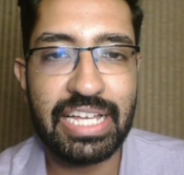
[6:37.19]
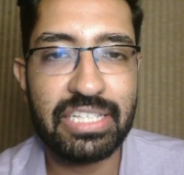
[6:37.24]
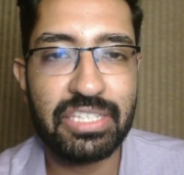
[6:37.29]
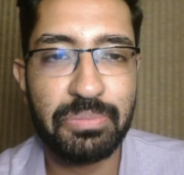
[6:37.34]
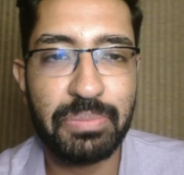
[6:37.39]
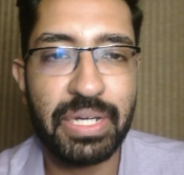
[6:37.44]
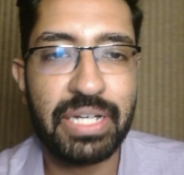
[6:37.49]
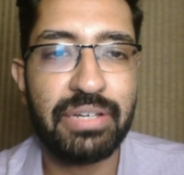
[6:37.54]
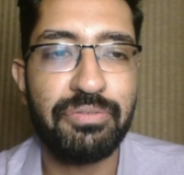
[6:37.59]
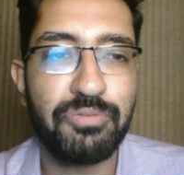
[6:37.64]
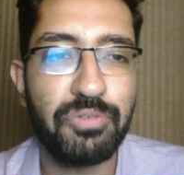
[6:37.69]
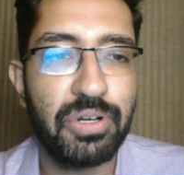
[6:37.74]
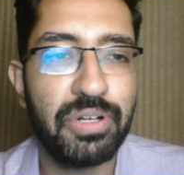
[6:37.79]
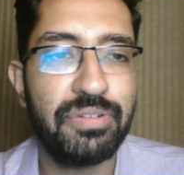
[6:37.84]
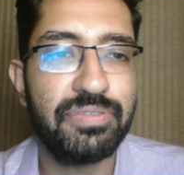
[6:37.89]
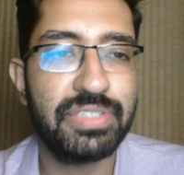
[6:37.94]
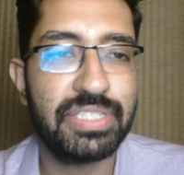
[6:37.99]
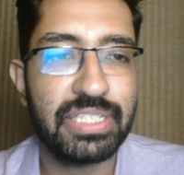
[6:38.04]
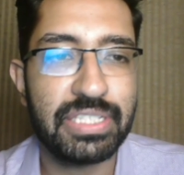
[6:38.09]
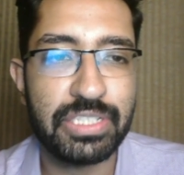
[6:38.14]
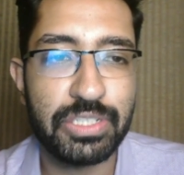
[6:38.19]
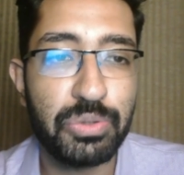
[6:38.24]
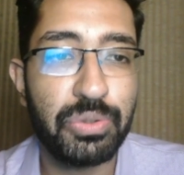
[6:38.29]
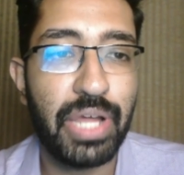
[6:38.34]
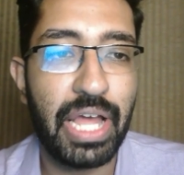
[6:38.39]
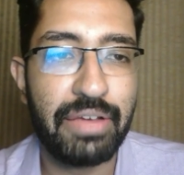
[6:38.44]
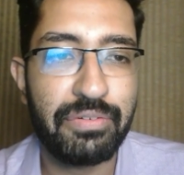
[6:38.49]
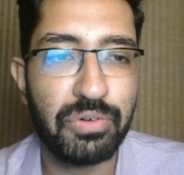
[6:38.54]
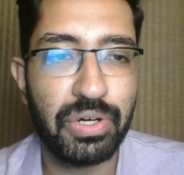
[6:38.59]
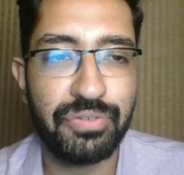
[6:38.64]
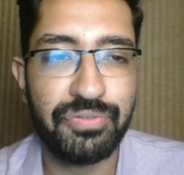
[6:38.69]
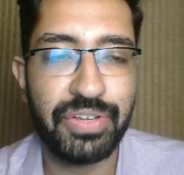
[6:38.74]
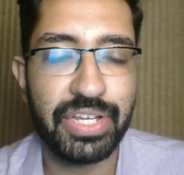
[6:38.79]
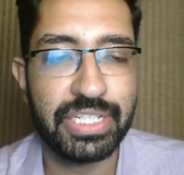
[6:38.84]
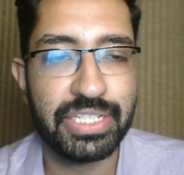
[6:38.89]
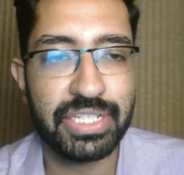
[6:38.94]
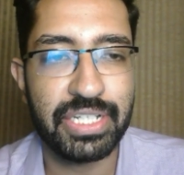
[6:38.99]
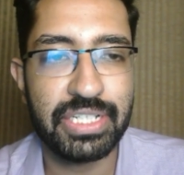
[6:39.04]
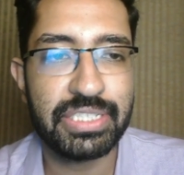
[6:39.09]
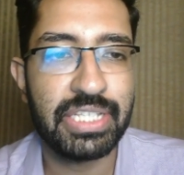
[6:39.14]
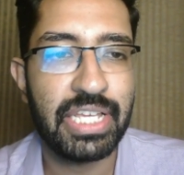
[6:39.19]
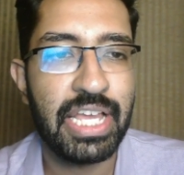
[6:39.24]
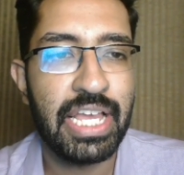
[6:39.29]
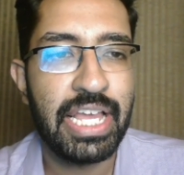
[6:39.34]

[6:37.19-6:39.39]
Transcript: So, but Wolves do have good fixtures.